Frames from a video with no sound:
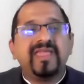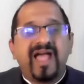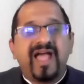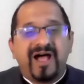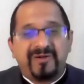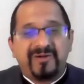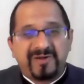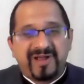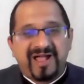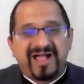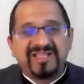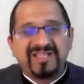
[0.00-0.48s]

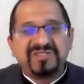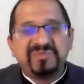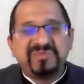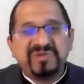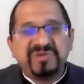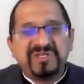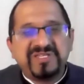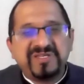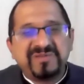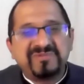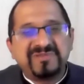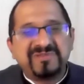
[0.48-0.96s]
Our
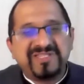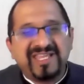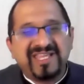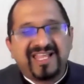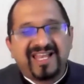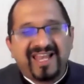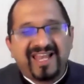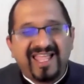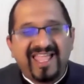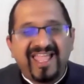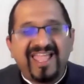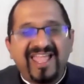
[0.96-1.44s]
archbishops
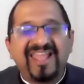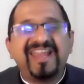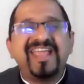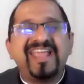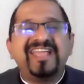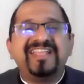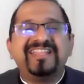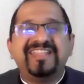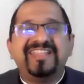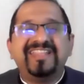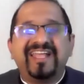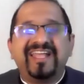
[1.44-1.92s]
declared
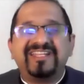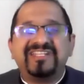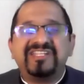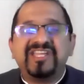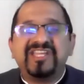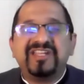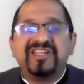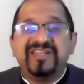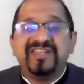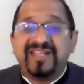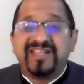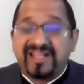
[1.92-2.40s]

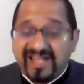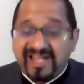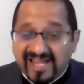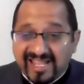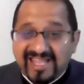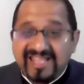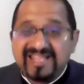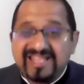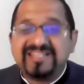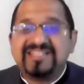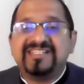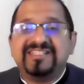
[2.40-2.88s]

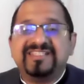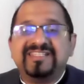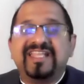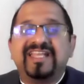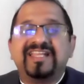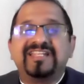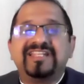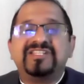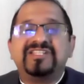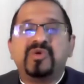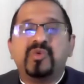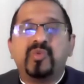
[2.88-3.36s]

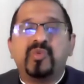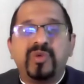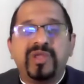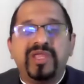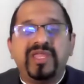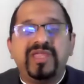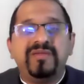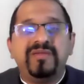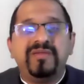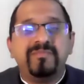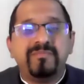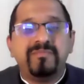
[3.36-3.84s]
that
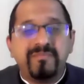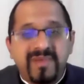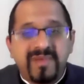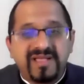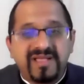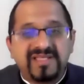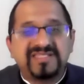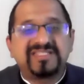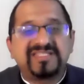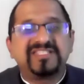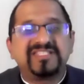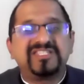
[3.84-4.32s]
we
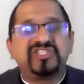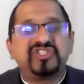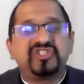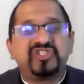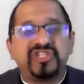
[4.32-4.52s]
must